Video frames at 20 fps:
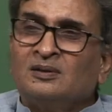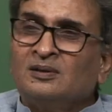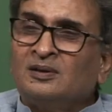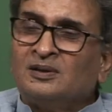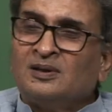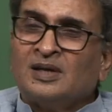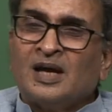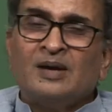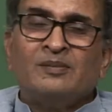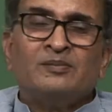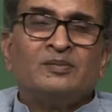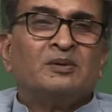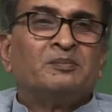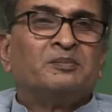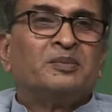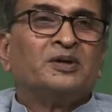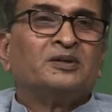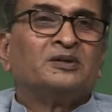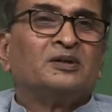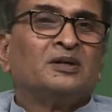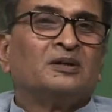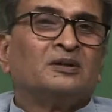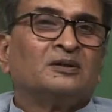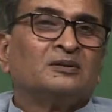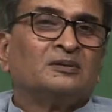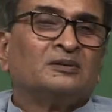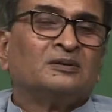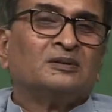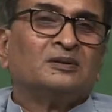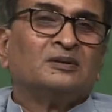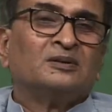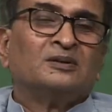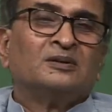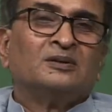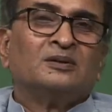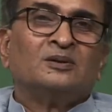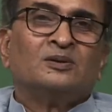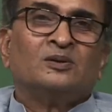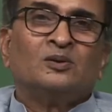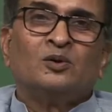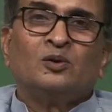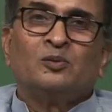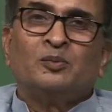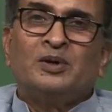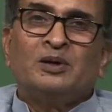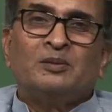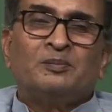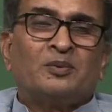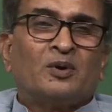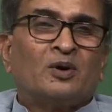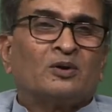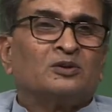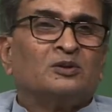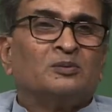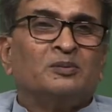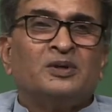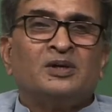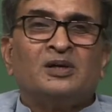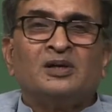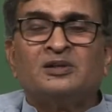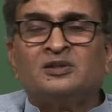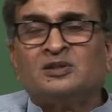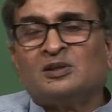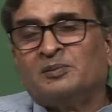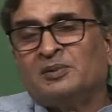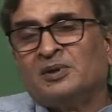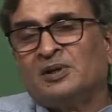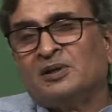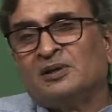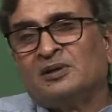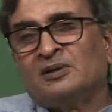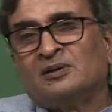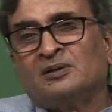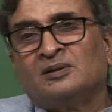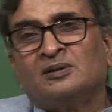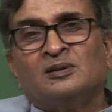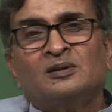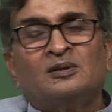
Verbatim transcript: the time temperature could be approximately similar